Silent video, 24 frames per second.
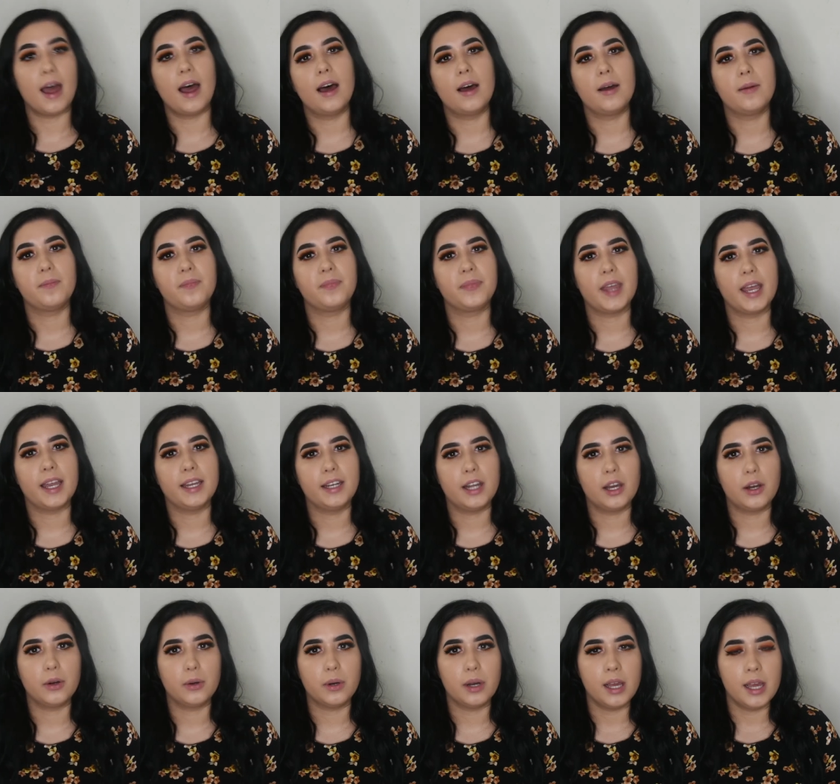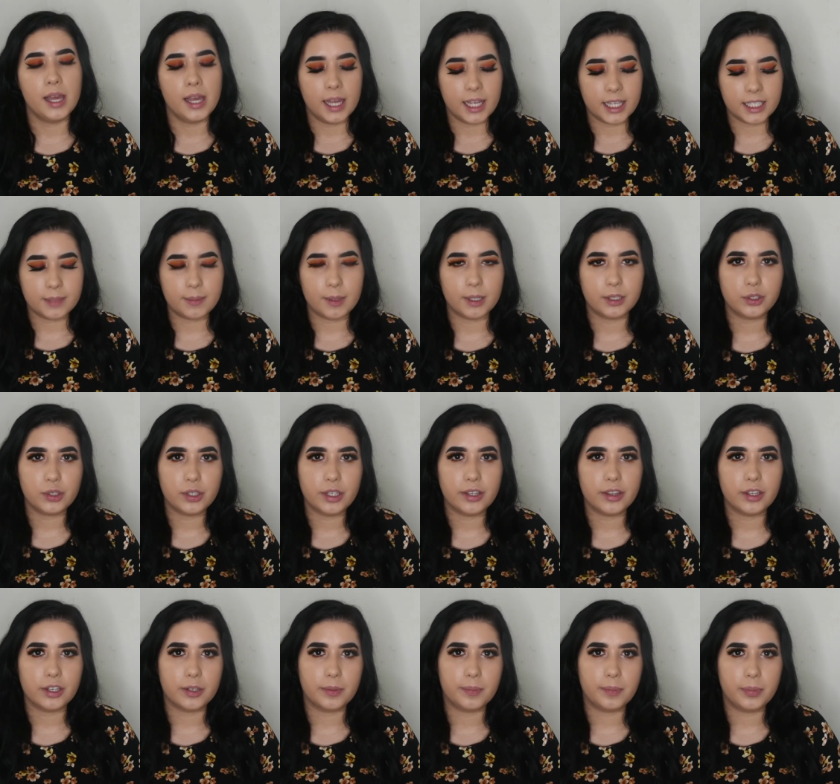Um, I know especially
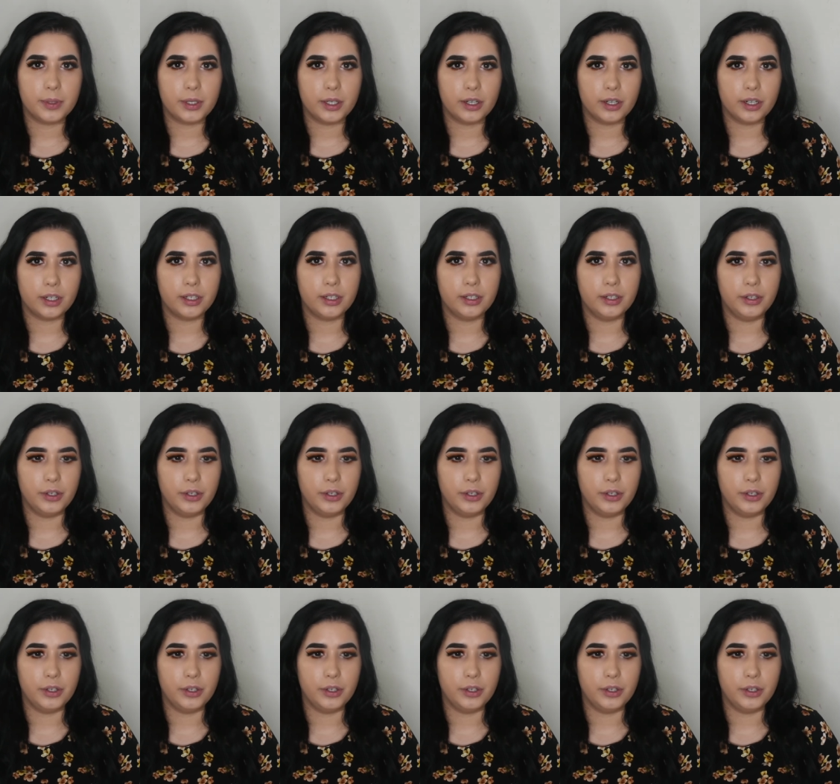their pure